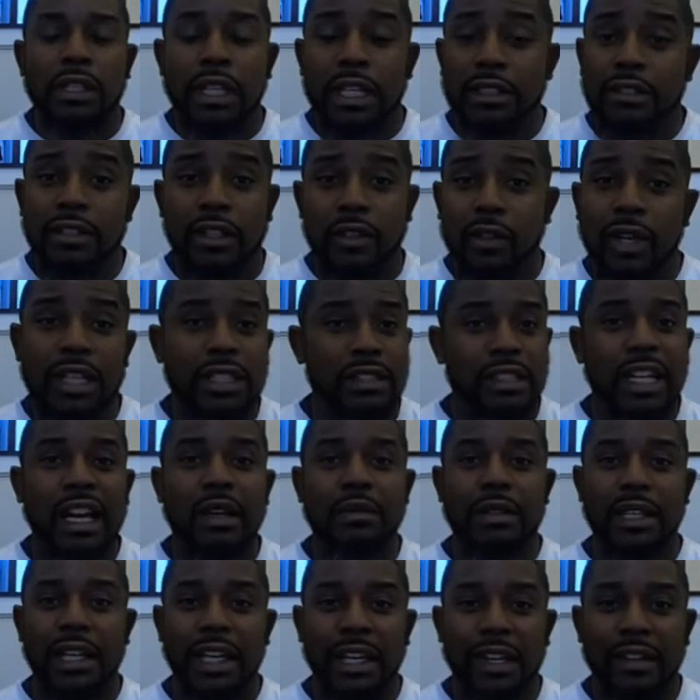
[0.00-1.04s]
That's a great job
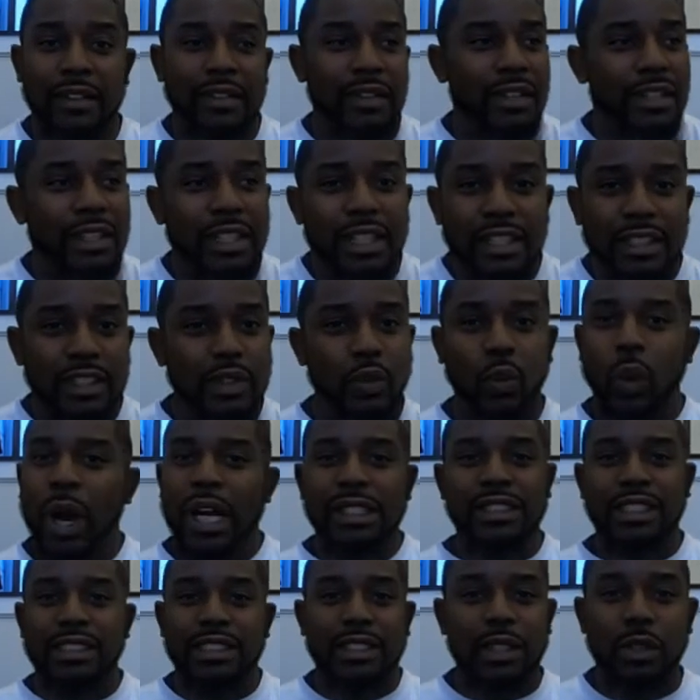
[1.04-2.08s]
to have, just
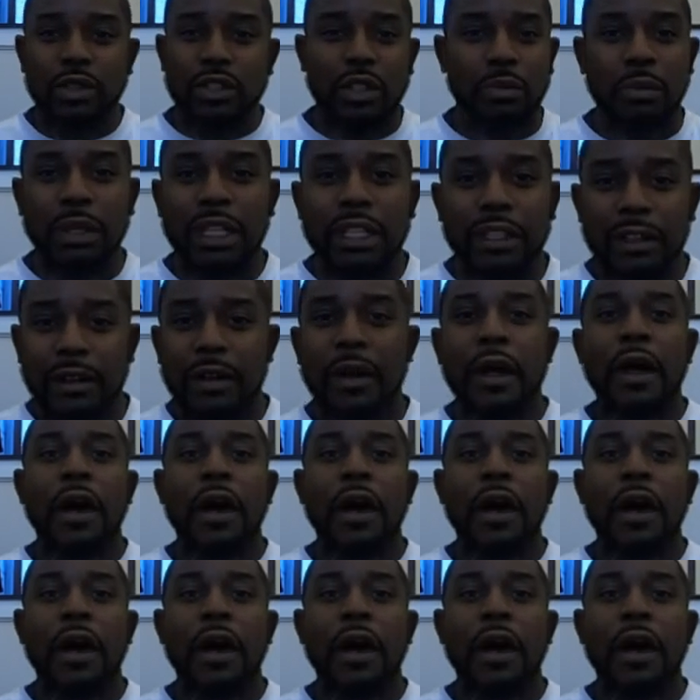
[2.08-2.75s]
watching social media.